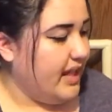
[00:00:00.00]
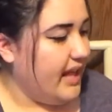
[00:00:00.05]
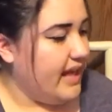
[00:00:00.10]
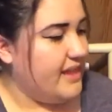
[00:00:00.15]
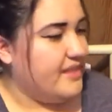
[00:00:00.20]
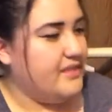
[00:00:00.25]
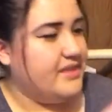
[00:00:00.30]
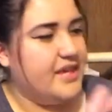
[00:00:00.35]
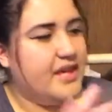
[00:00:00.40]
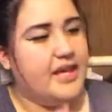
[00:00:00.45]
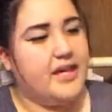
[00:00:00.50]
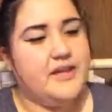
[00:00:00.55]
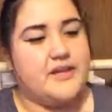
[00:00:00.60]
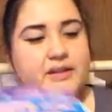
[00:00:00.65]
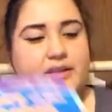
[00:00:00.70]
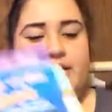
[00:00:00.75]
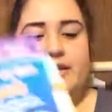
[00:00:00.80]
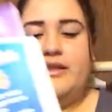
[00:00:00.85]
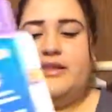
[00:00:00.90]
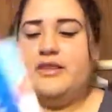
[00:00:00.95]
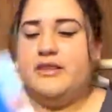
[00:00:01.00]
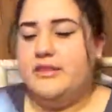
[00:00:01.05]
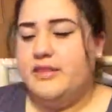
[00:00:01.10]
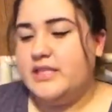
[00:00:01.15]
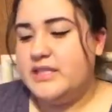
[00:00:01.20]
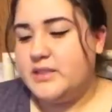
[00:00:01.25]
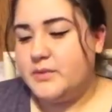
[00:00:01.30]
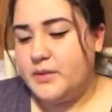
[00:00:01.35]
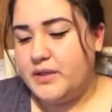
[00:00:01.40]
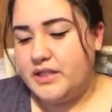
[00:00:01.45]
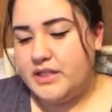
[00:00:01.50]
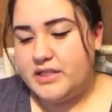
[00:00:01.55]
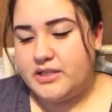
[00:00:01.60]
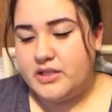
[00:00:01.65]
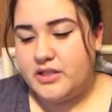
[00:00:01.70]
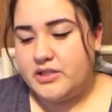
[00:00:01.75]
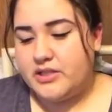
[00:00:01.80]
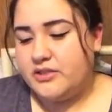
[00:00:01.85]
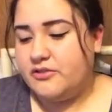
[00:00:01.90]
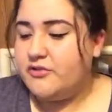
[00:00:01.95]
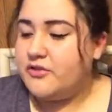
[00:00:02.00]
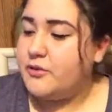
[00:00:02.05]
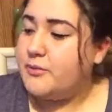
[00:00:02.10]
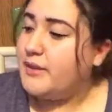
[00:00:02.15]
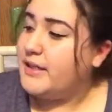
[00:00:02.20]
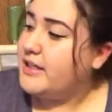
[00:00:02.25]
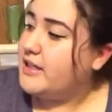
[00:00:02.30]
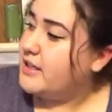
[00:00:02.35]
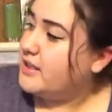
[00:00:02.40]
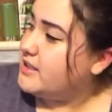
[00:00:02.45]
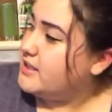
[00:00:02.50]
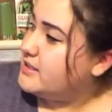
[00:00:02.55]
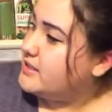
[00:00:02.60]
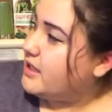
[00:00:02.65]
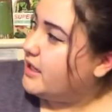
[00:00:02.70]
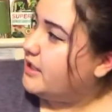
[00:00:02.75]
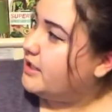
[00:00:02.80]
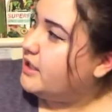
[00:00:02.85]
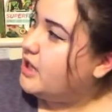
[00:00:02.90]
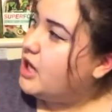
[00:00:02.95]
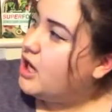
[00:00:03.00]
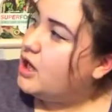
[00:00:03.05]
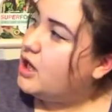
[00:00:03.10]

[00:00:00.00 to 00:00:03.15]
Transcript: And then this one is also for my youngest son,